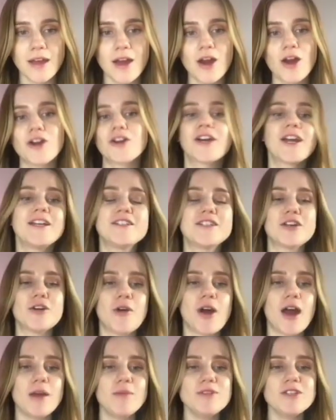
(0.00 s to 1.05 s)
All right, so
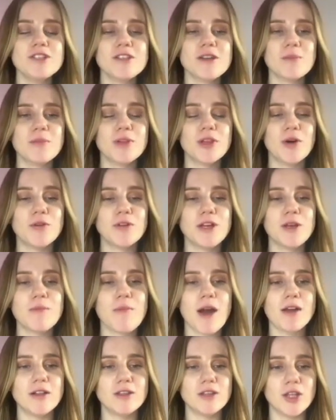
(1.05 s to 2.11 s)
I'm just uploading
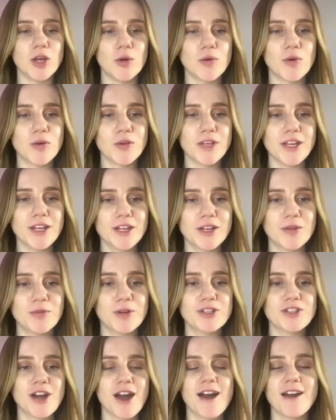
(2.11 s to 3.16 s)
my logo here,
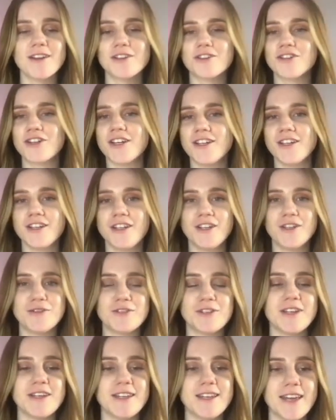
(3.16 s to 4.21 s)
which I created
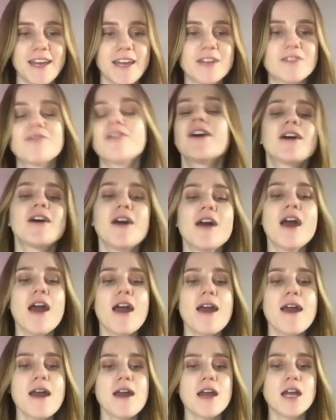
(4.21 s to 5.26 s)
using Canva.
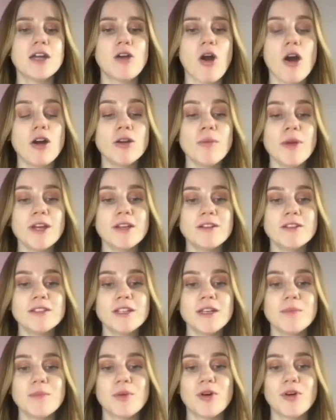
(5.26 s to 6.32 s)
It
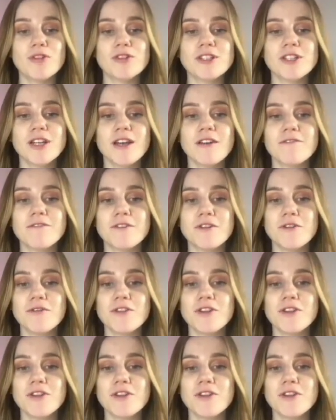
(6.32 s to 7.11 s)
automatically pulls in a few of